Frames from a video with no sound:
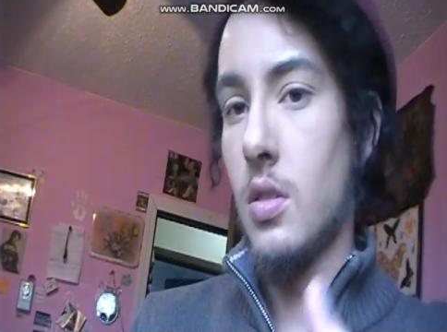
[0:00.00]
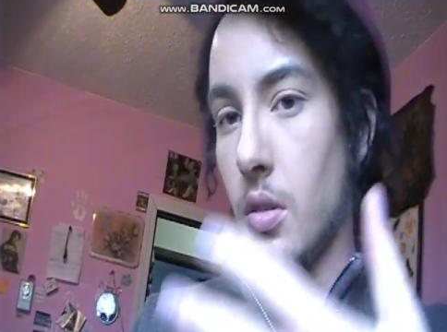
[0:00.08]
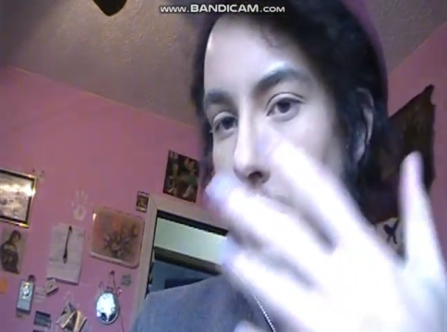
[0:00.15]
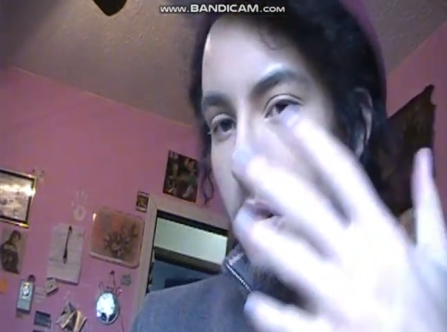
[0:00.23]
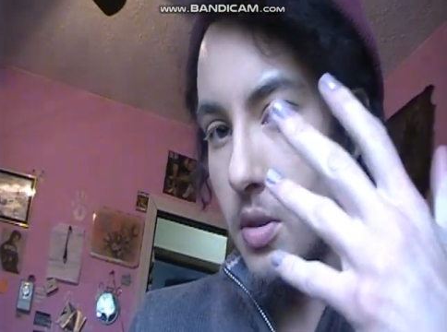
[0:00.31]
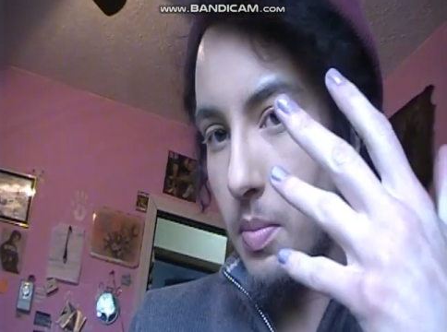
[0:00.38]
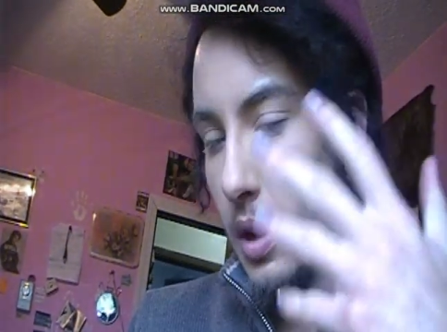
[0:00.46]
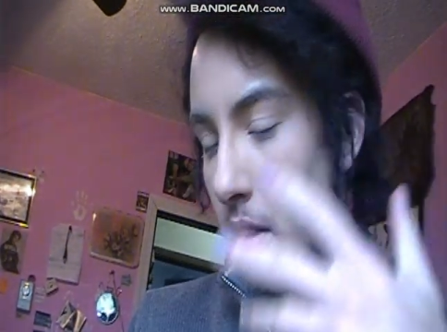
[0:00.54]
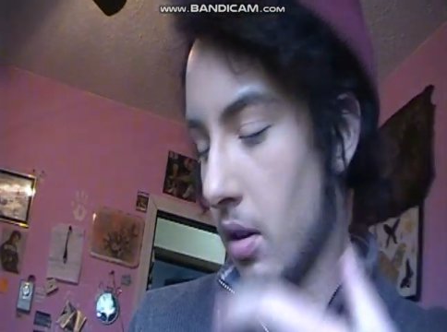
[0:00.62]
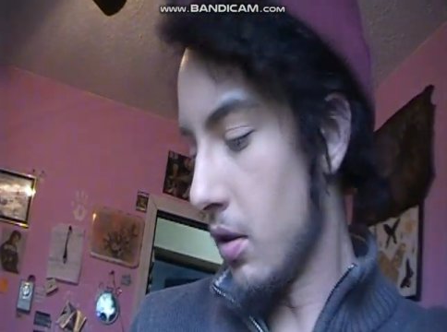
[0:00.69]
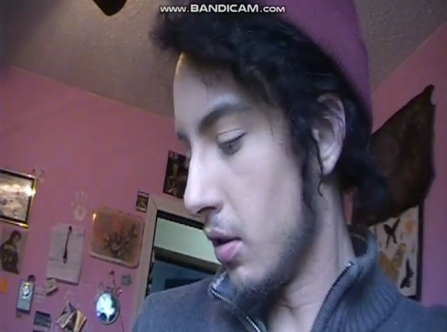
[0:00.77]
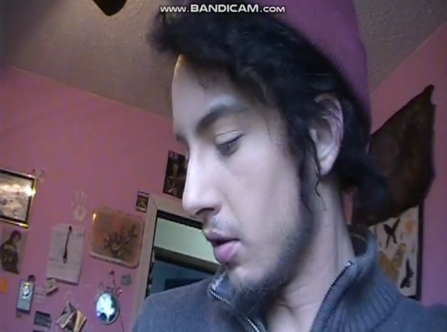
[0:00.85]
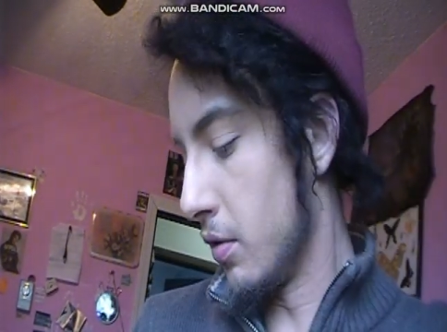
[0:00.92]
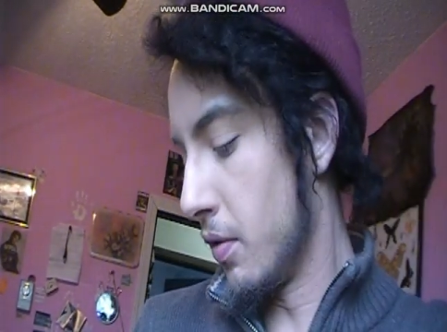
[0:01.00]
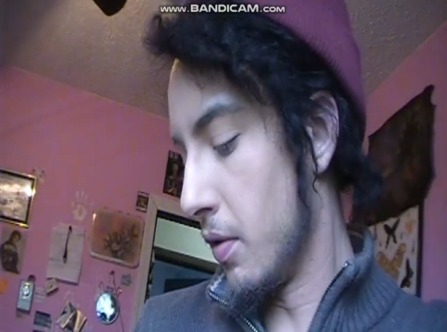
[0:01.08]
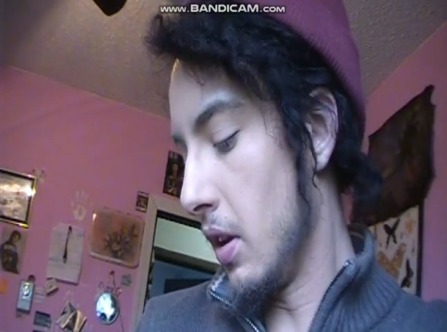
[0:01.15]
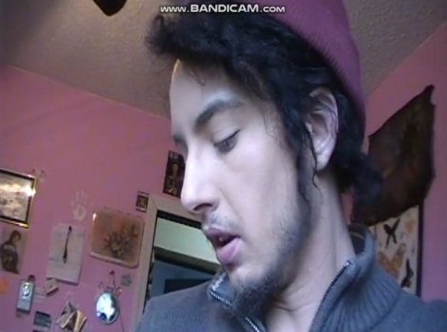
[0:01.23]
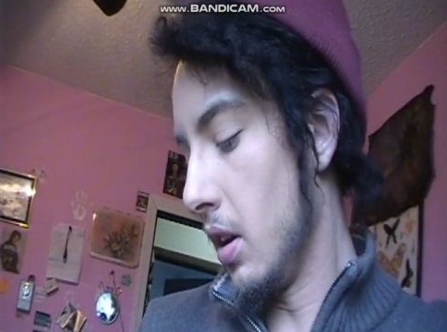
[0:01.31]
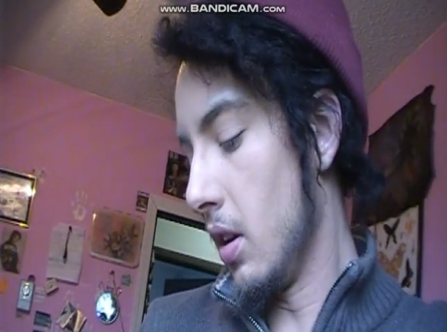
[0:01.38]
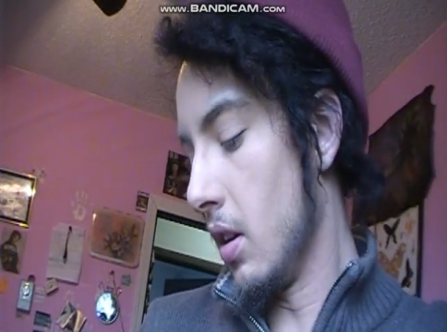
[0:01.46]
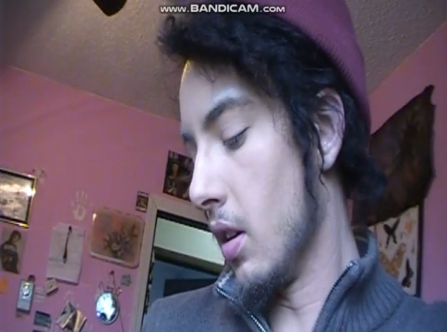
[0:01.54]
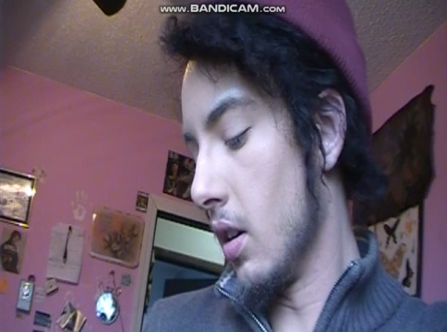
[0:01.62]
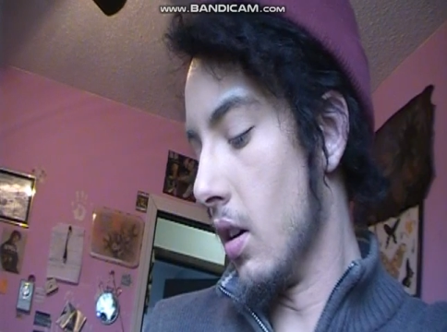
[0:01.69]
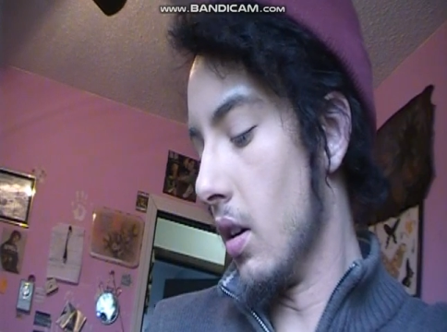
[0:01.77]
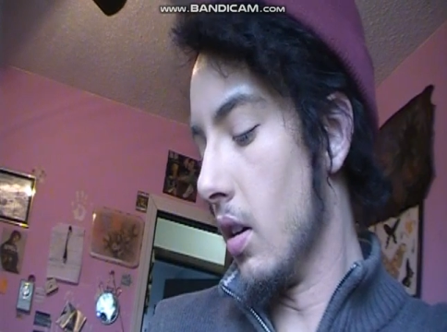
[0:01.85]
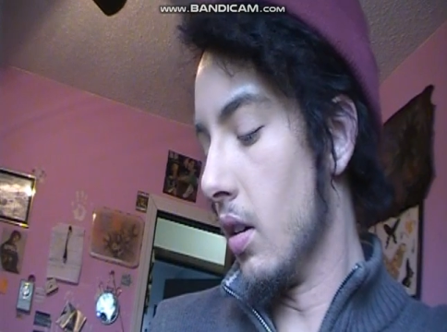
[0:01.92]
it's made out of
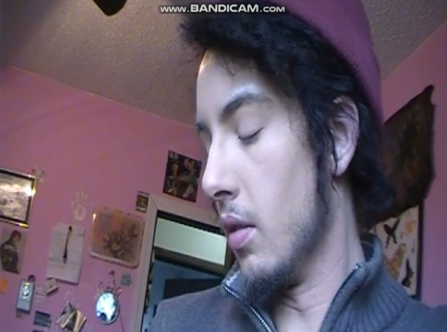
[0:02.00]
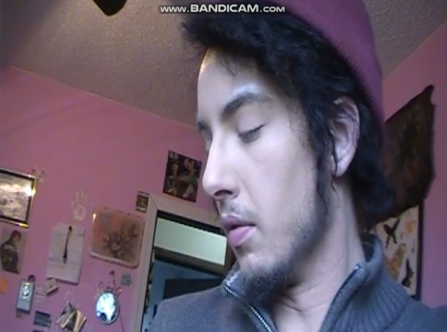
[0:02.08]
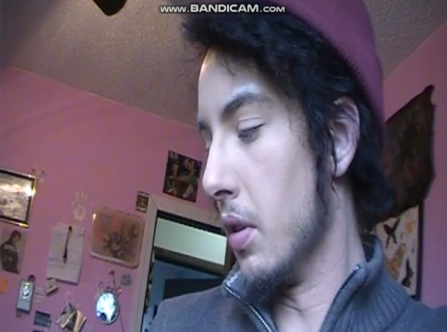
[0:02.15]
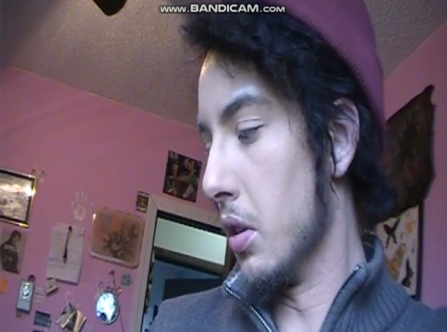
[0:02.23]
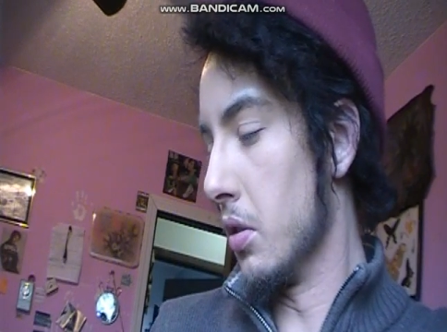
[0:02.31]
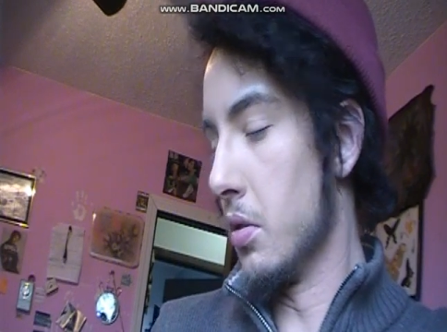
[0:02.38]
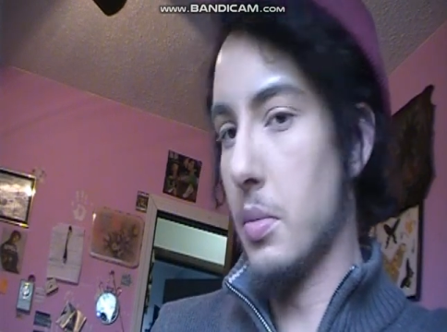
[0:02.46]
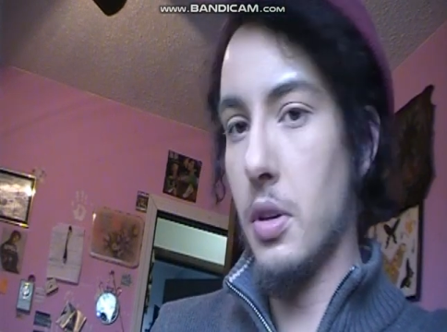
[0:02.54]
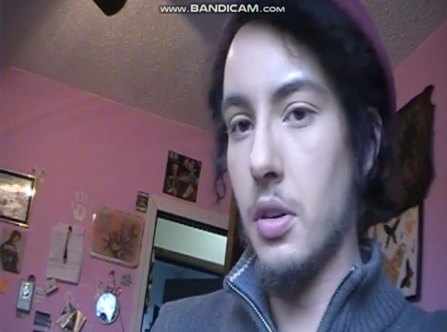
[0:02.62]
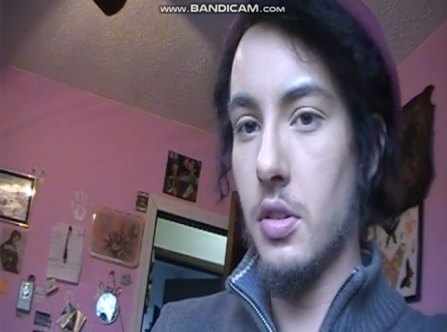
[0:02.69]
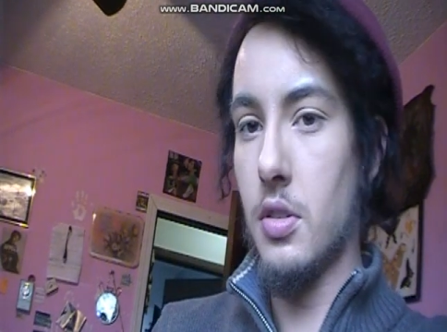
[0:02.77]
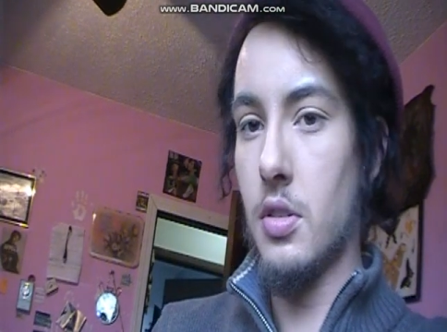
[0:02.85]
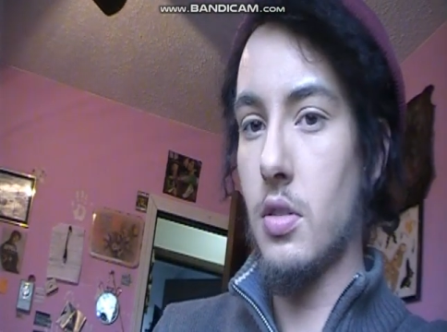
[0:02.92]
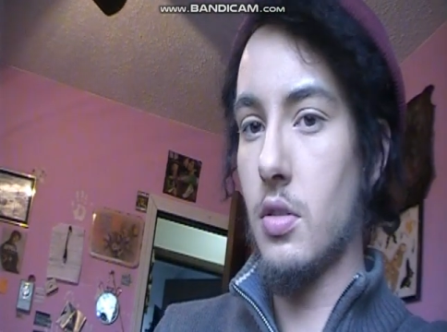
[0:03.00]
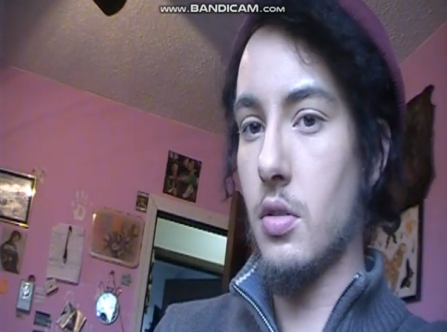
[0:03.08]
the voluminous